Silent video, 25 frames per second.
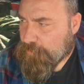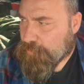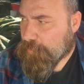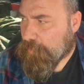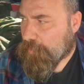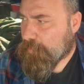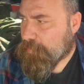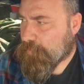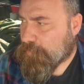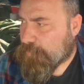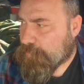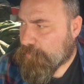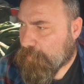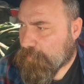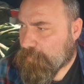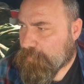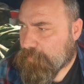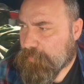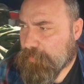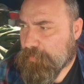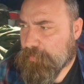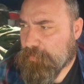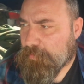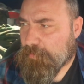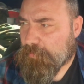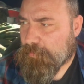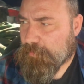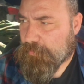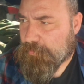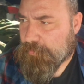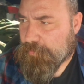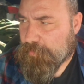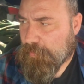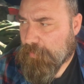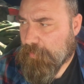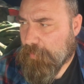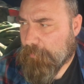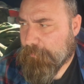Justin,
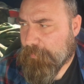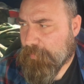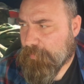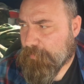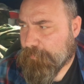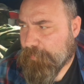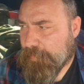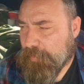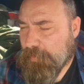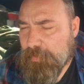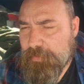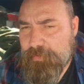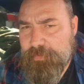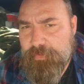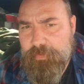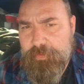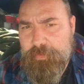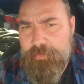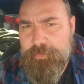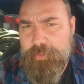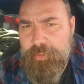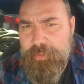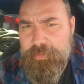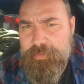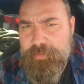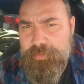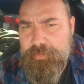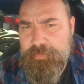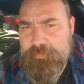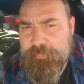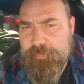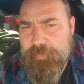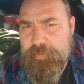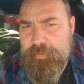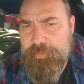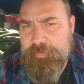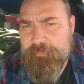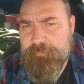I'm gonna be honest with you, Justin's very
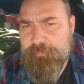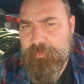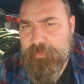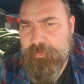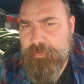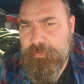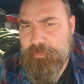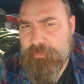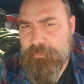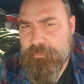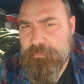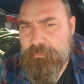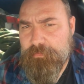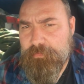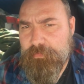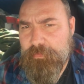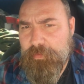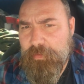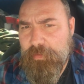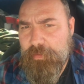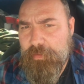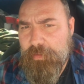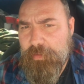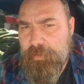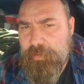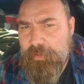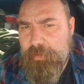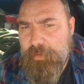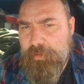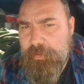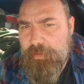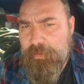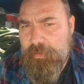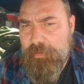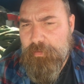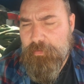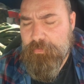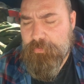difficult.
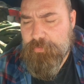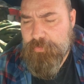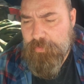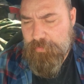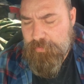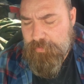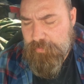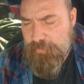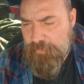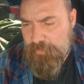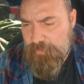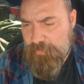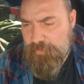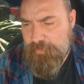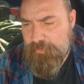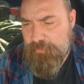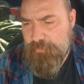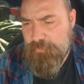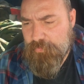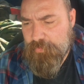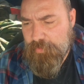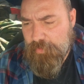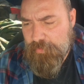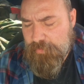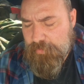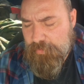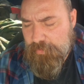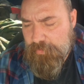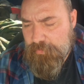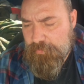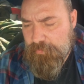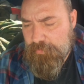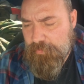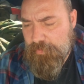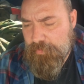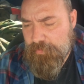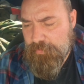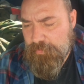Justin is
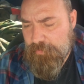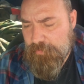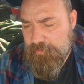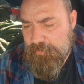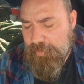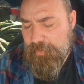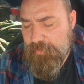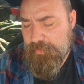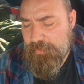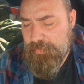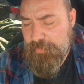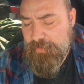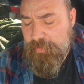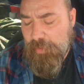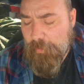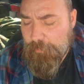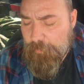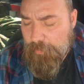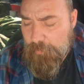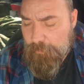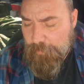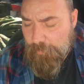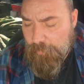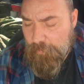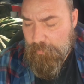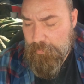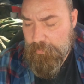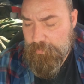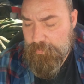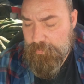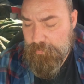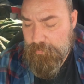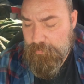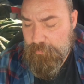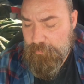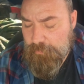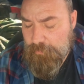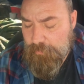not a stubborn person.
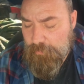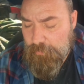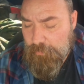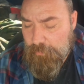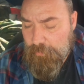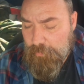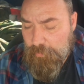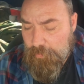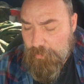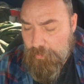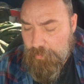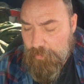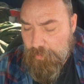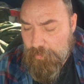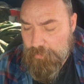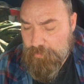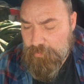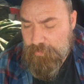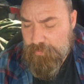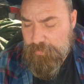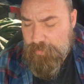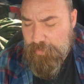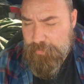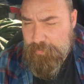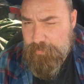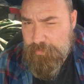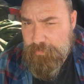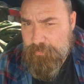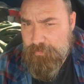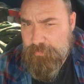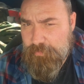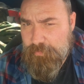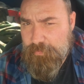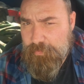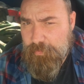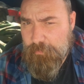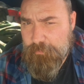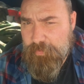It's just that
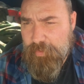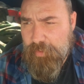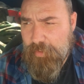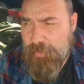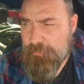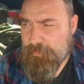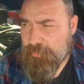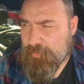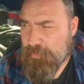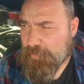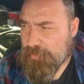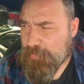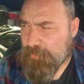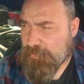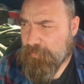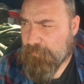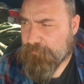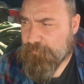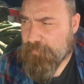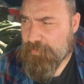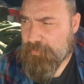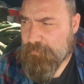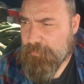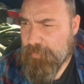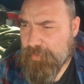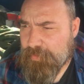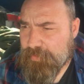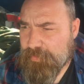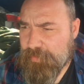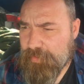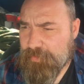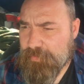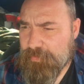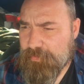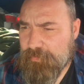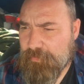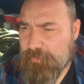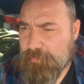sometimes like stuff doesn't make sense
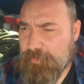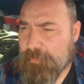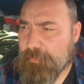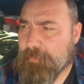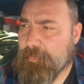to him,